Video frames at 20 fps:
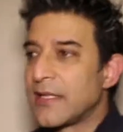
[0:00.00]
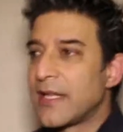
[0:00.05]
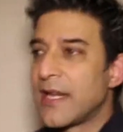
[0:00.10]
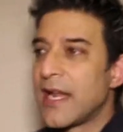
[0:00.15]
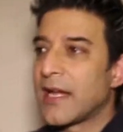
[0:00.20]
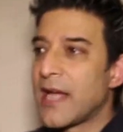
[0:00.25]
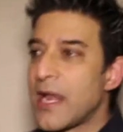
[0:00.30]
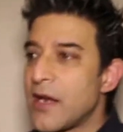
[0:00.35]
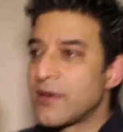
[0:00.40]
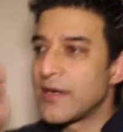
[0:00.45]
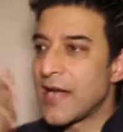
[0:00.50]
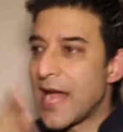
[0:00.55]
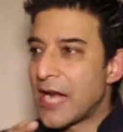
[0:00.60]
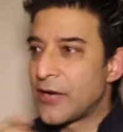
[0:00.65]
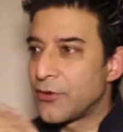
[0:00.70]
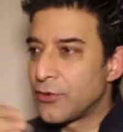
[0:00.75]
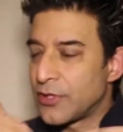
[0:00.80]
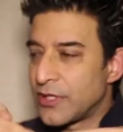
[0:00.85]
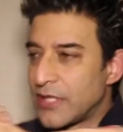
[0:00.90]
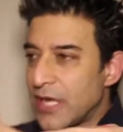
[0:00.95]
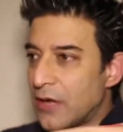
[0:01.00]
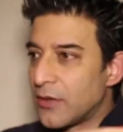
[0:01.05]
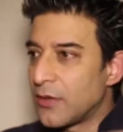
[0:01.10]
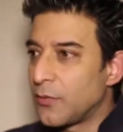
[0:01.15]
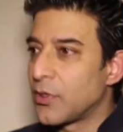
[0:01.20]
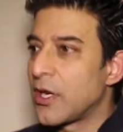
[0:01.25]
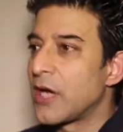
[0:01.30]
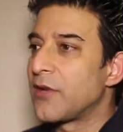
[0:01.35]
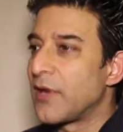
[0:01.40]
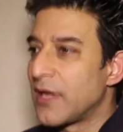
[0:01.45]
And then I kind of narrowed it down to
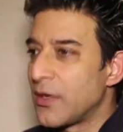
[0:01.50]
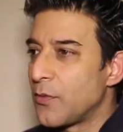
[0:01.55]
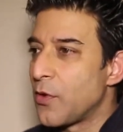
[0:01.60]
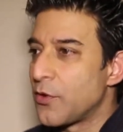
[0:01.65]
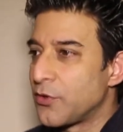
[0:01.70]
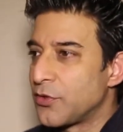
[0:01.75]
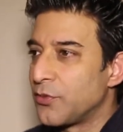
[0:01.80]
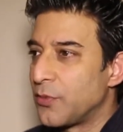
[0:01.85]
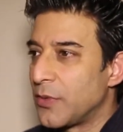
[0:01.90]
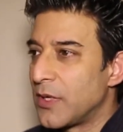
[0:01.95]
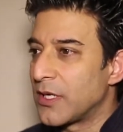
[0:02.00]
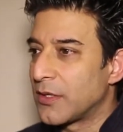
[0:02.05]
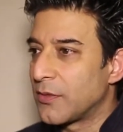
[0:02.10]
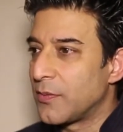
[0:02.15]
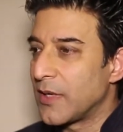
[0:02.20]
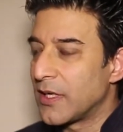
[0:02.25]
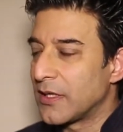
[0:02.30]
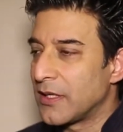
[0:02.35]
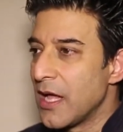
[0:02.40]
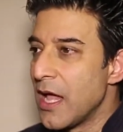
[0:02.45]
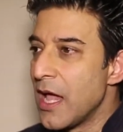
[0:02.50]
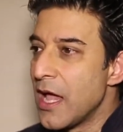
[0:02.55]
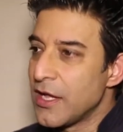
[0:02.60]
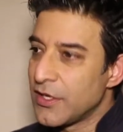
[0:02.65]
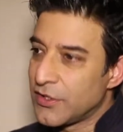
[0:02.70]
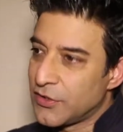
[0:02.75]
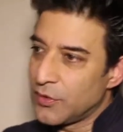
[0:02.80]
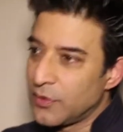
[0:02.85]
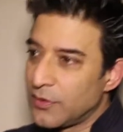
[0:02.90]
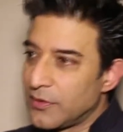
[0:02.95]
what I really wanted to work with.
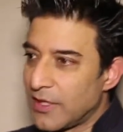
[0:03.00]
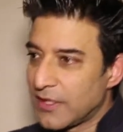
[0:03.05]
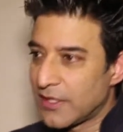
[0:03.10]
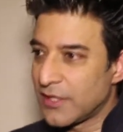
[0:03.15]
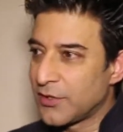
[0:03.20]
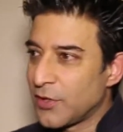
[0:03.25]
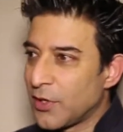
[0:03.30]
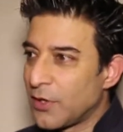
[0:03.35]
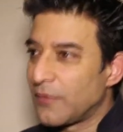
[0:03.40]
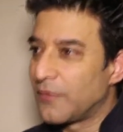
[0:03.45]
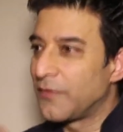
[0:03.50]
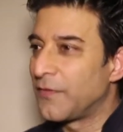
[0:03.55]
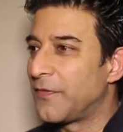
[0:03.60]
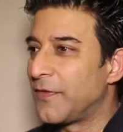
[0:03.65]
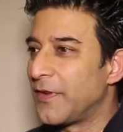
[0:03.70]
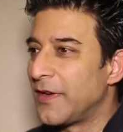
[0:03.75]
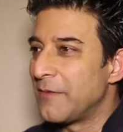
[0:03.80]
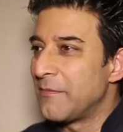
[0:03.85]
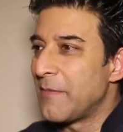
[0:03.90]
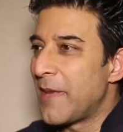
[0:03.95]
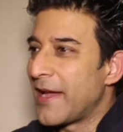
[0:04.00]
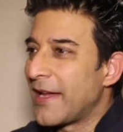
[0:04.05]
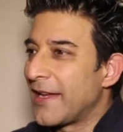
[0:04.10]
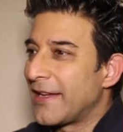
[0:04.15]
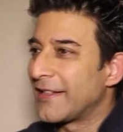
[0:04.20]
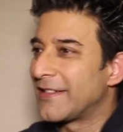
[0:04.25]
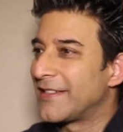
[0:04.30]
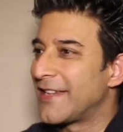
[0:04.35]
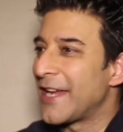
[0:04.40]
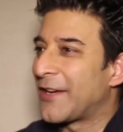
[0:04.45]
So this is sort of
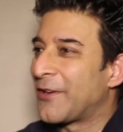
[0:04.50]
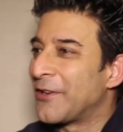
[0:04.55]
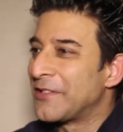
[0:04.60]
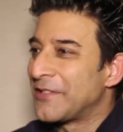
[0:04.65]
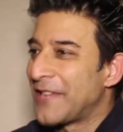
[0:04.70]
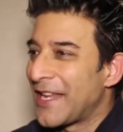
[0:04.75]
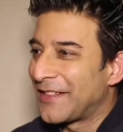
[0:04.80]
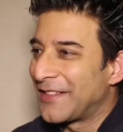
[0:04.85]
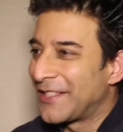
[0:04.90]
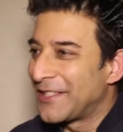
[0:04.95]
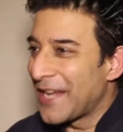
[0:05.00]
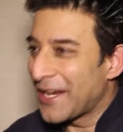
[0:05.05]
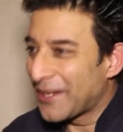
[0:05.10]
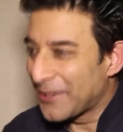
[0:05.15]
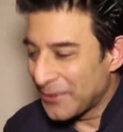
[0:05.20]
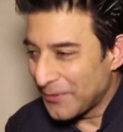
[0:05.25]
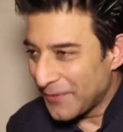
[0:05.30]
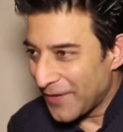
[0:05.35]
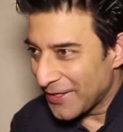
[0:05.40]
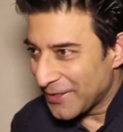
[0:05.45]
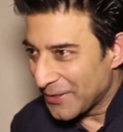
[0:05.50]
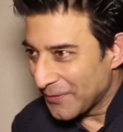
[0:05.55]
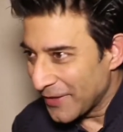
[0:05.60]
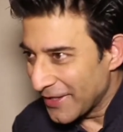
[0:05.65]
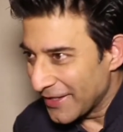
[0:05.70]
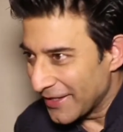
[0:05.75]
my take on the decorative arts of